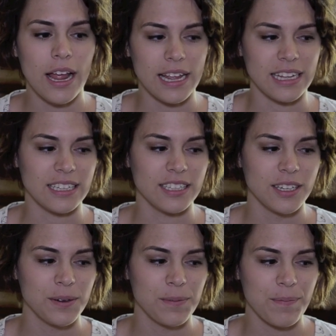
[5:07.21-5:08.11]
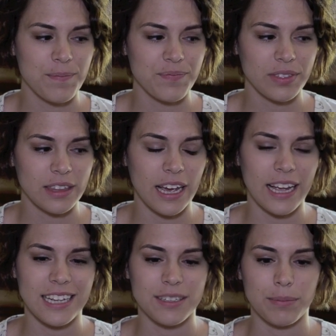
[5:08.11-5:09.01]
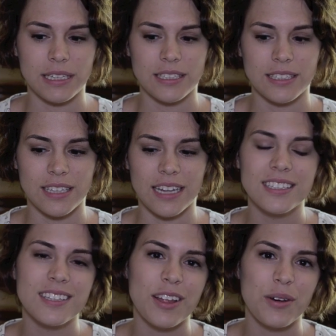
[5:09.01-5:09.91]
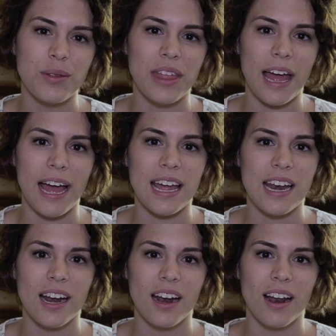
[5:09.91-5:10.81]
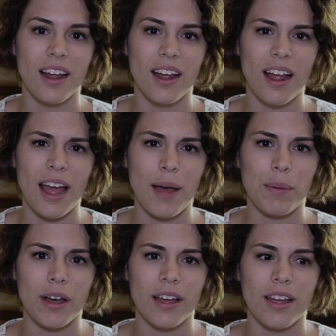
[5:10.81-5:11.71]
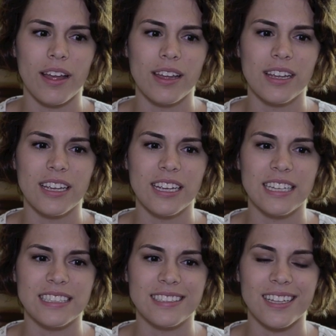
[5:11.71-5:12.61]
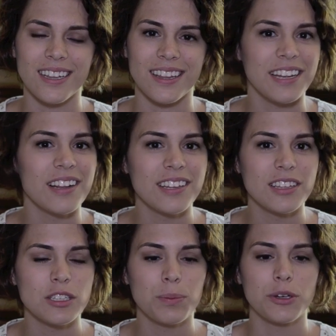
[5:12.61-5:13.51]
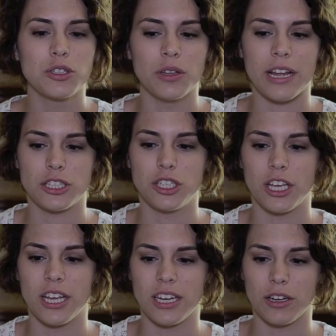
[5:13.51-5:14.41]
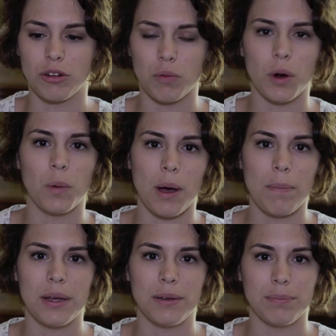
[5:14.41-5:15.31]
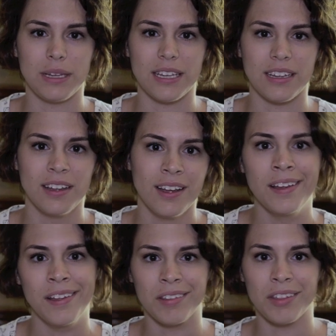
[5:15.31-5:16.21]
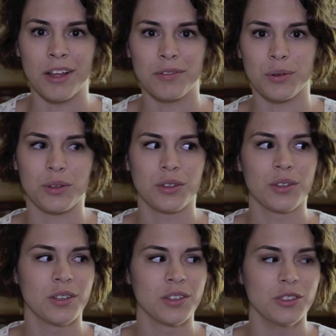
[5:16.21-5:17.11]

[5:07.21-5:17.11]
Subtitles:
And I guess it makes sense, though, that Emma is little in this book so that she can grow up and be in love with